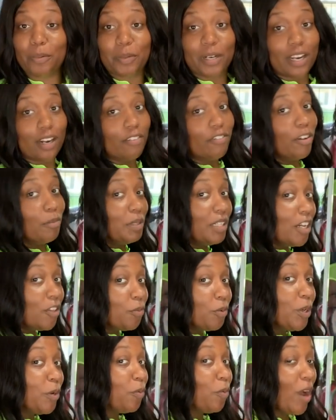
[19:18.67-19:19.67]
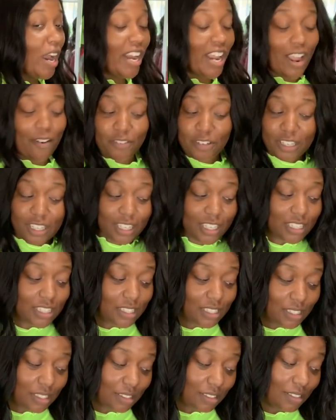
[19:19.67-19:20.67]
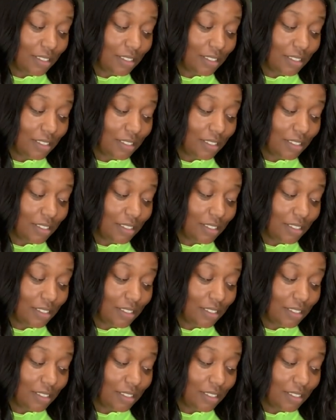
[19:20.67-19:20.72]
We're gonna film another one right after this.